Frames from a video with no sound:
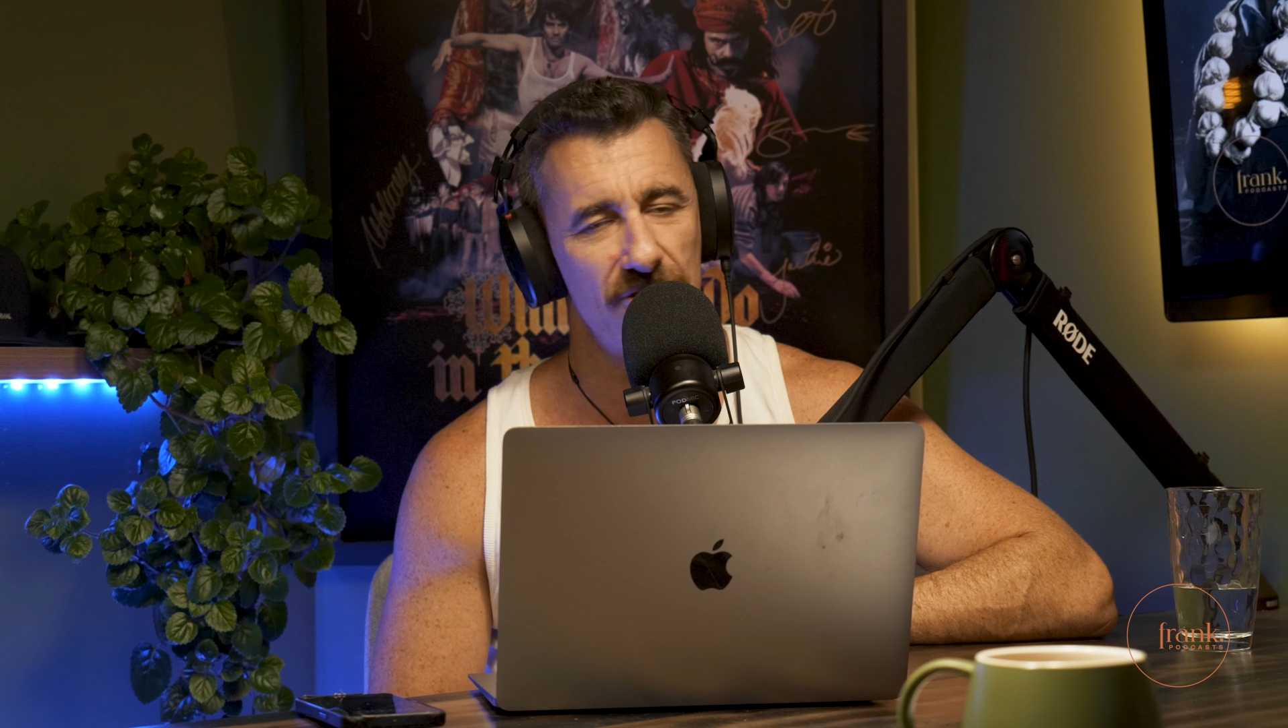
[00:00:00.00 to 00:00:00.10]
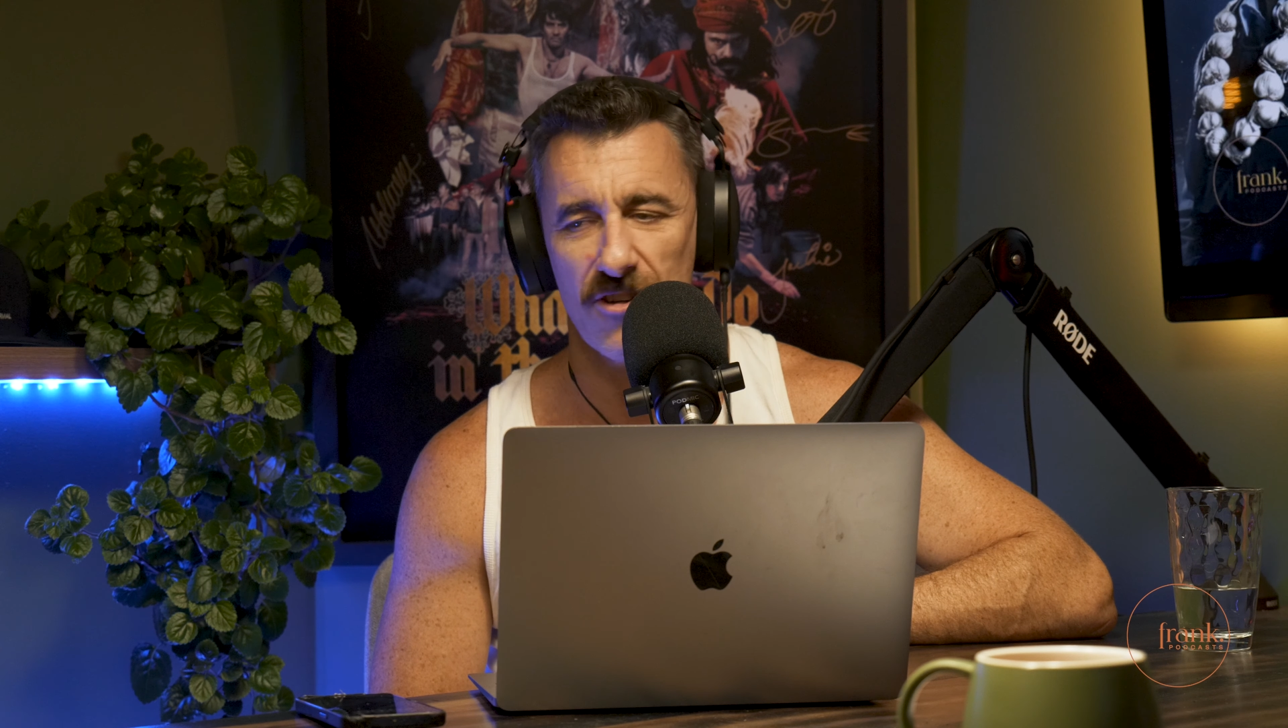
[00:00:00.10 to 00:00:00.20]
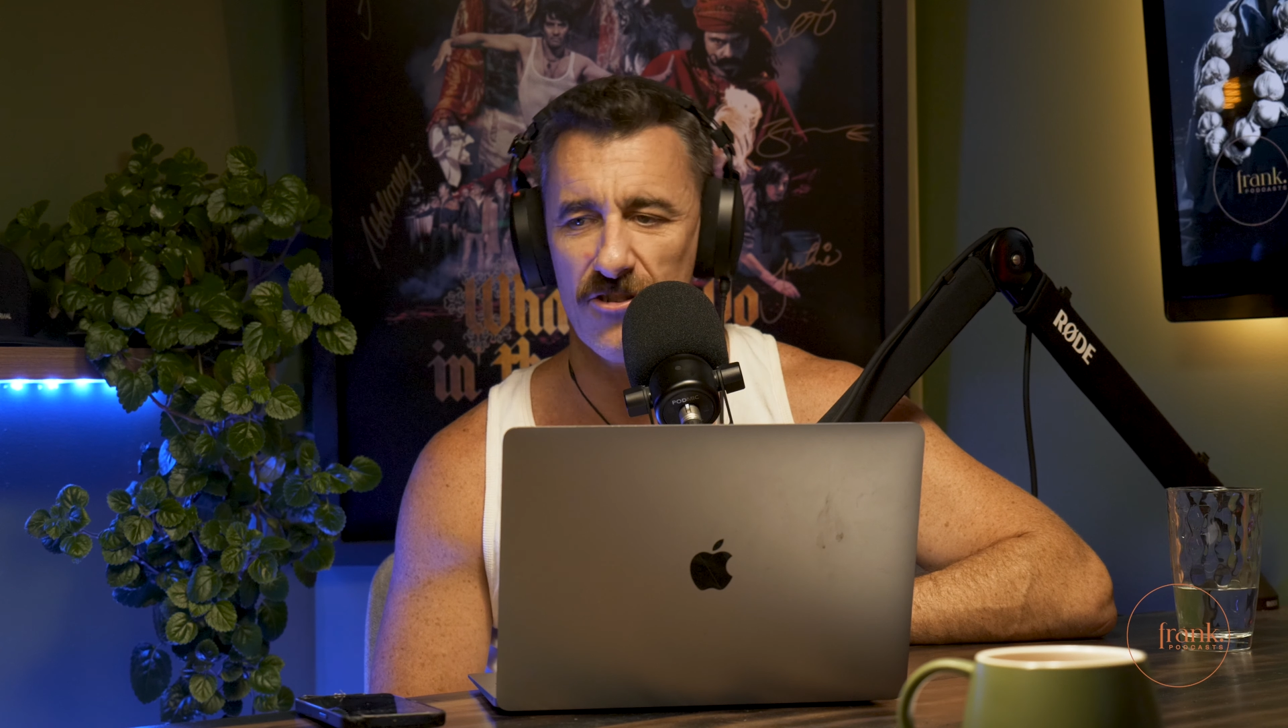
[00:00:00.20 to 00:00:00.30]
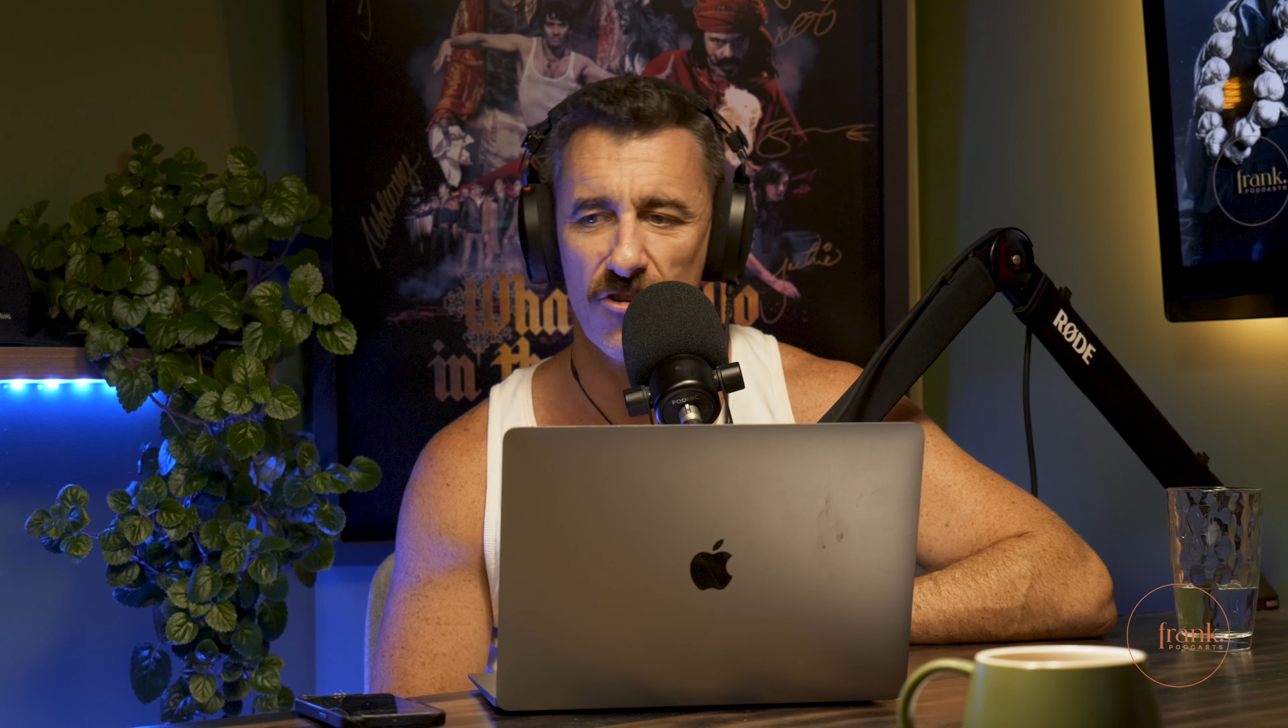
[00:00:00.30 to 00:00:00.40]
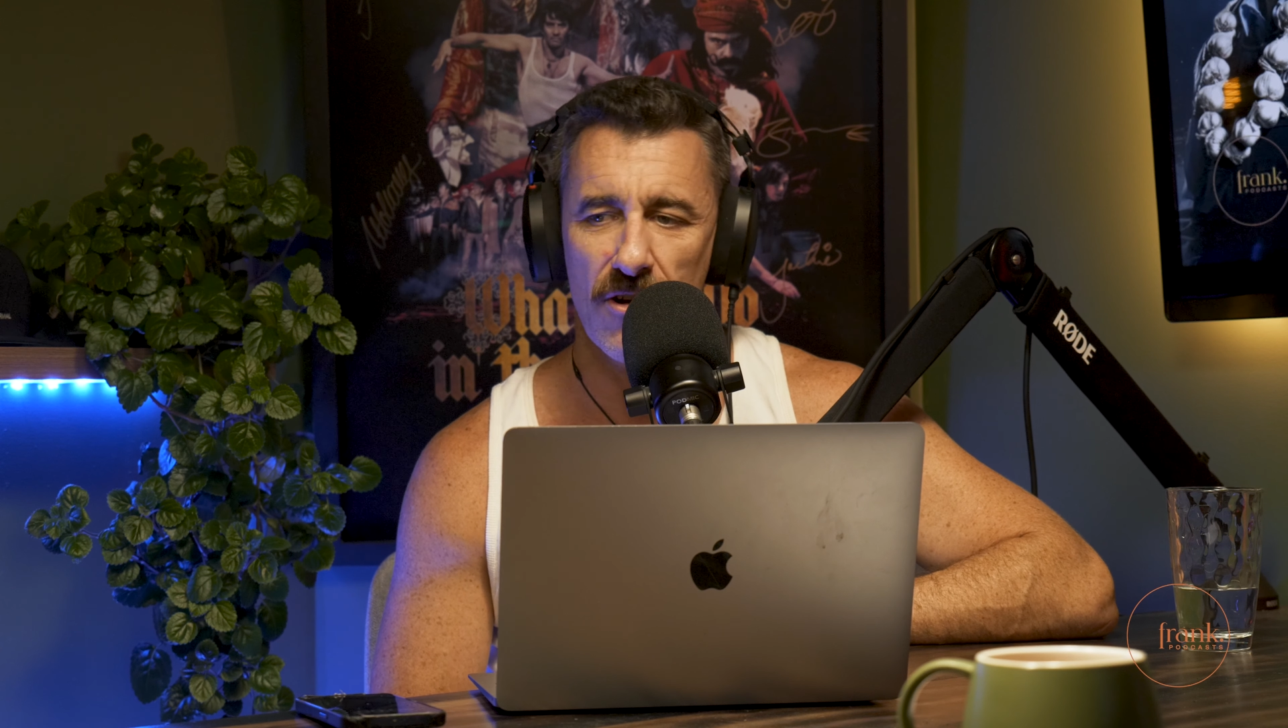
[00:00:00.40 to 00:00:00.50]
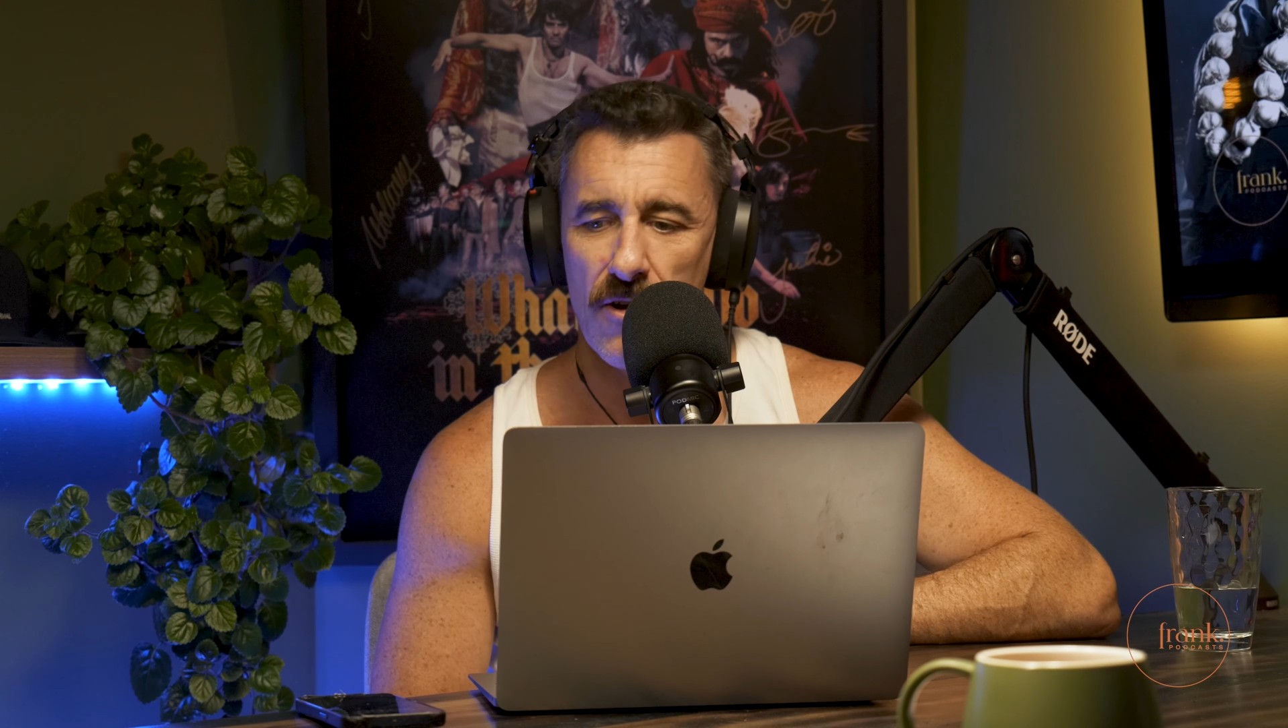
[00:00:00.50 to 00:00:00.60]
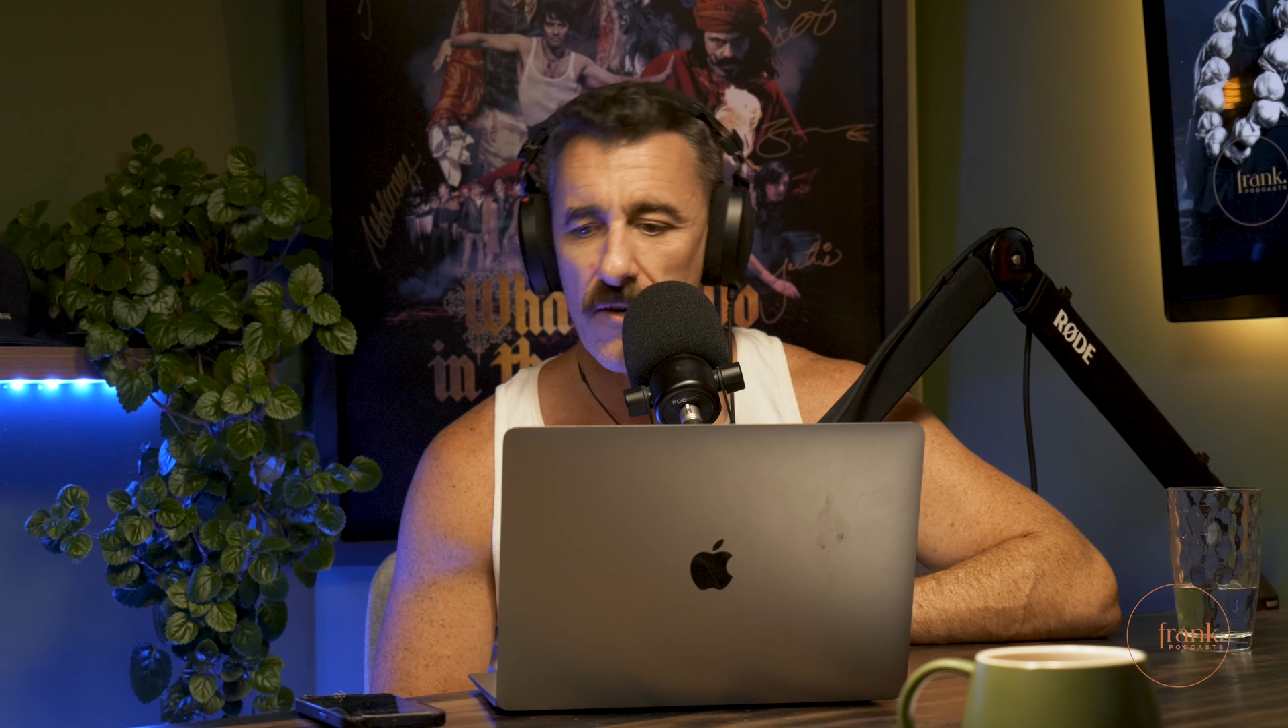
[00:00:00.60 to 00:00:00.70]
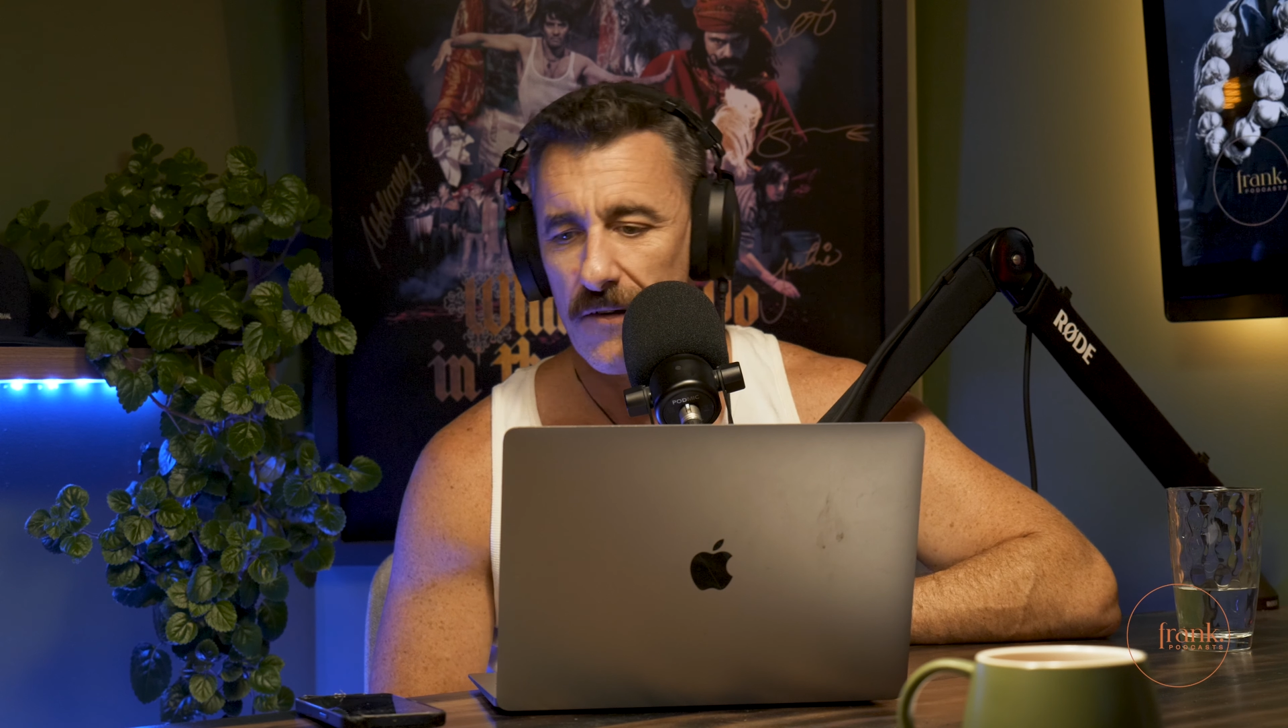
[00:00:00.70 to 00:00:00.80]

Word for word: etc.